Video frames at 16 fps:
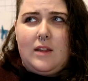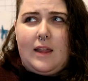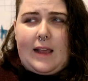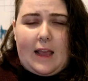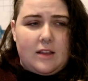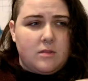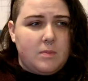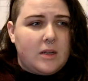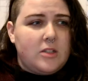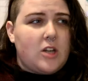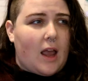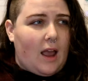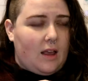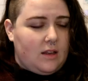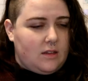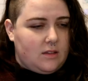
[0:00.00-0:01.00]
like as much
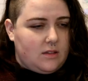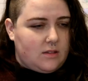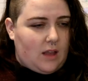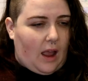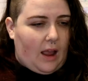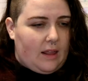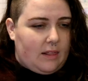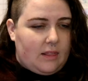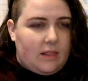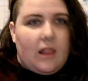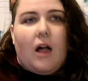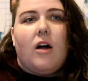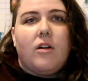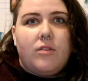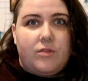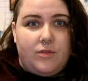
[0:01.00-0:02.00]
as I
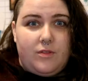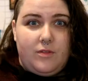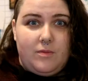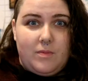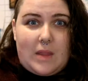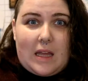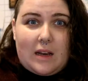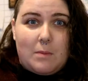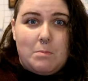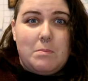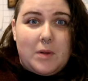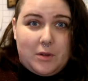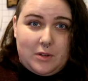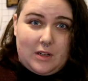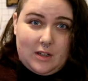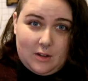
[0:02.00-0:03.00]
love that I'm
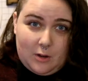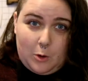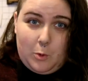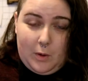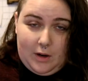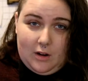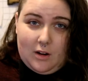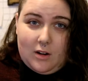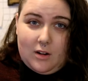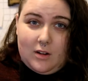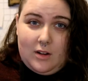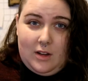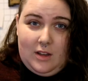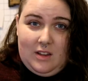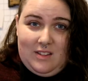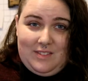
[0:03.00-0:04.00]
building a queer
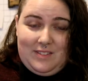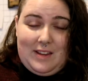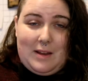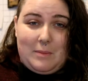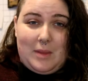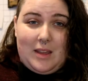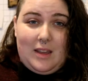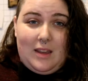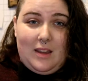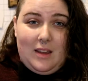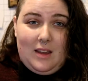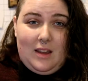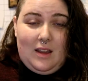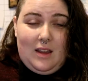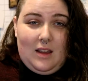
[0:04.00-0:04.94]
family,